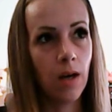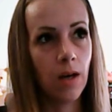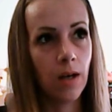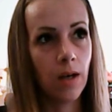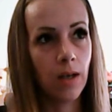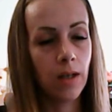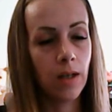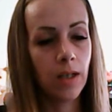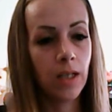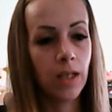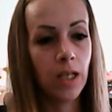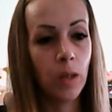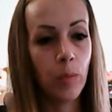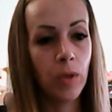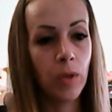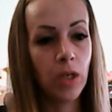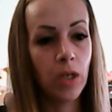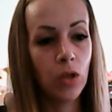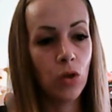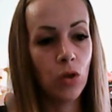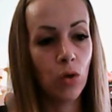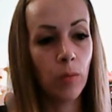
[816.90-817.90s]

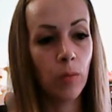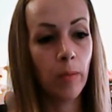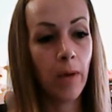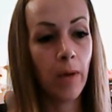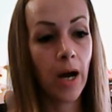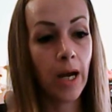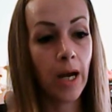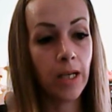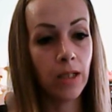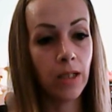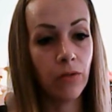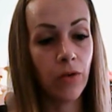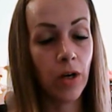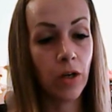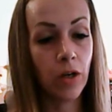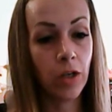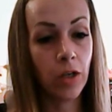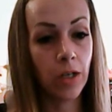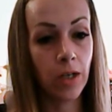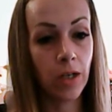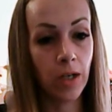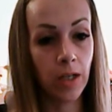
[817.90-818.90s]
keeping your mind very
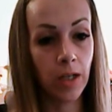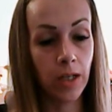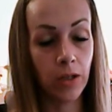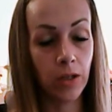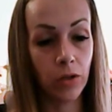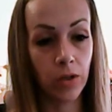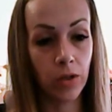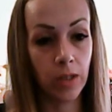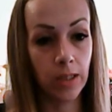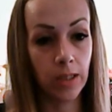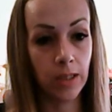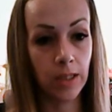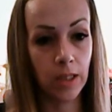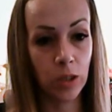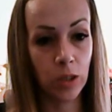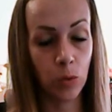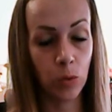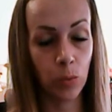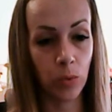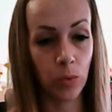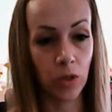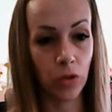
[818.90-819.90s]
clear in this
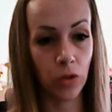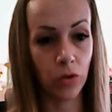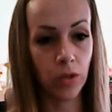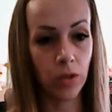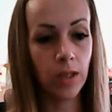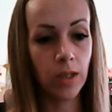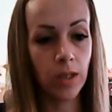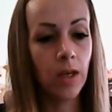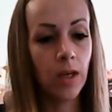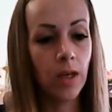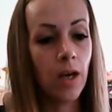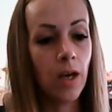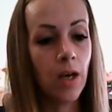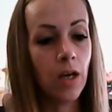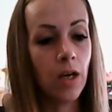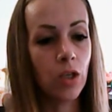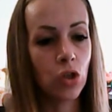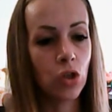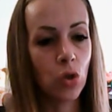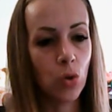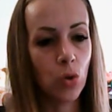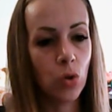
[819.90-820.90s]
period,
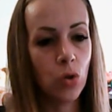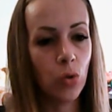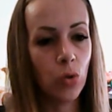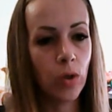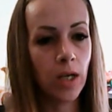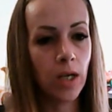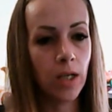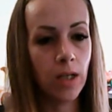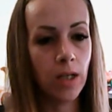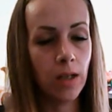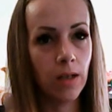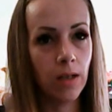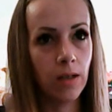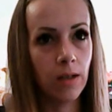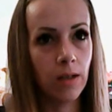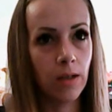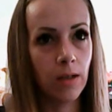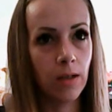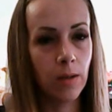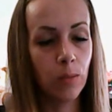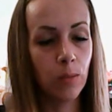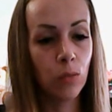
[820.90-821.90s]
so you can
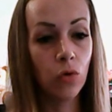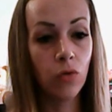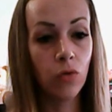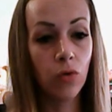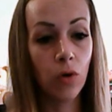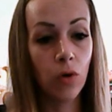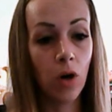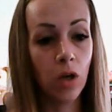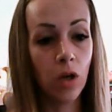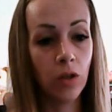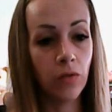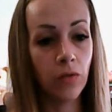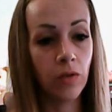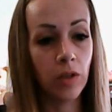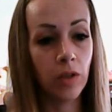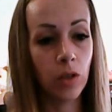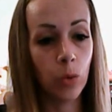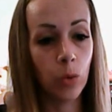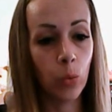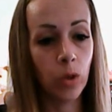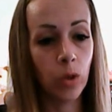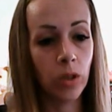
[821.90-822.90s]
move on
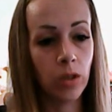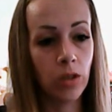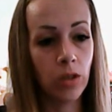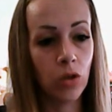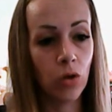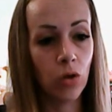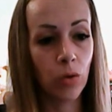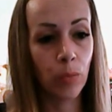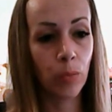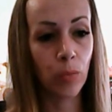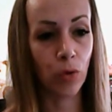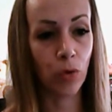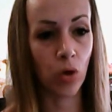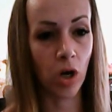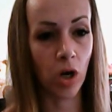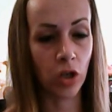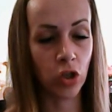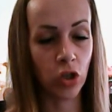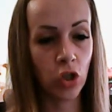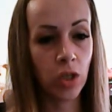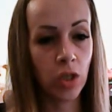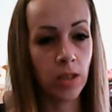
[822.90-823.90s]
with your
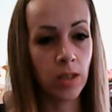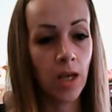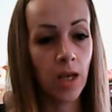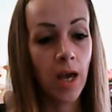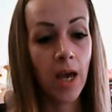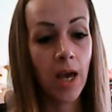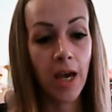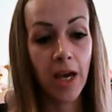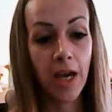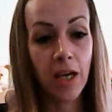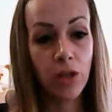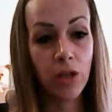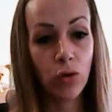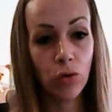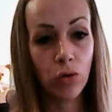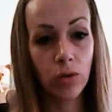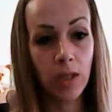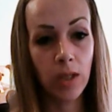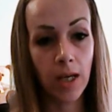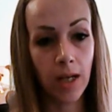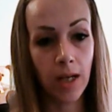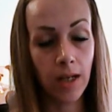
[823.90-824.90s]
projects and your
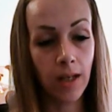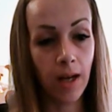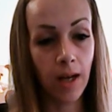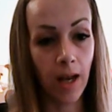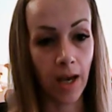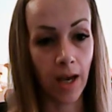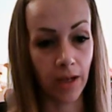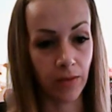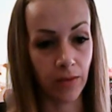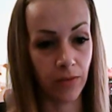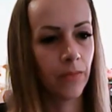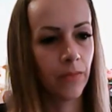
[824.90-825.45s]
daily life.